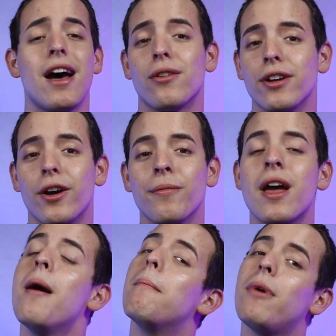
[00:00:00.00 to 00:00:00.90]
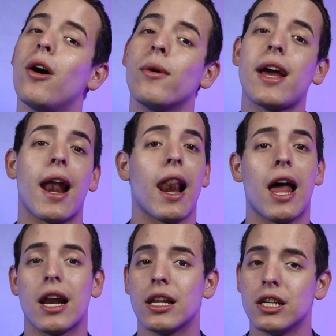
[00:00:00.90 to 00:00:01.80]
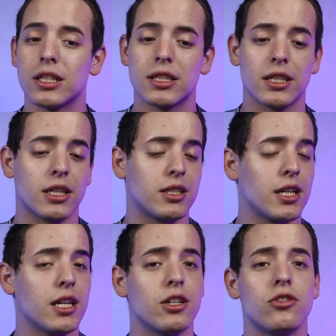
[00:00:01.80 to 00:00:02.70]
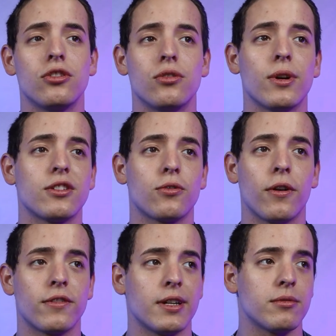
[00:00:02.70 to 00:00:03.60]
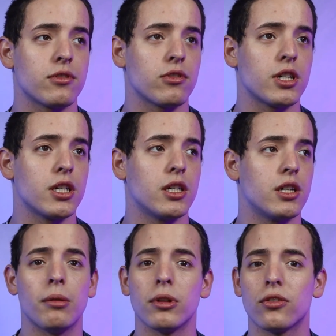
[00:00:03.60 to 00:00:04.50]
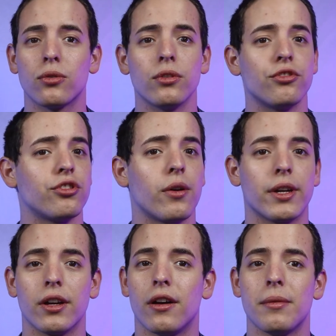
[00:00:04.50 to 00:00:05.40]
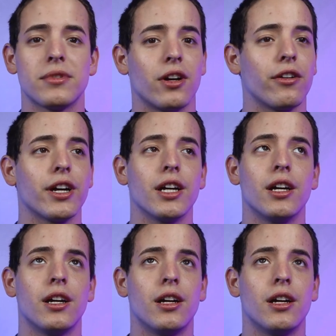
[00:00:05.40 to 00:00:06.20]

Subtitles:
I don't know. But we got a lot of looks to get into. What's 12 times 3? Public school is showing y'all. I'm sorry.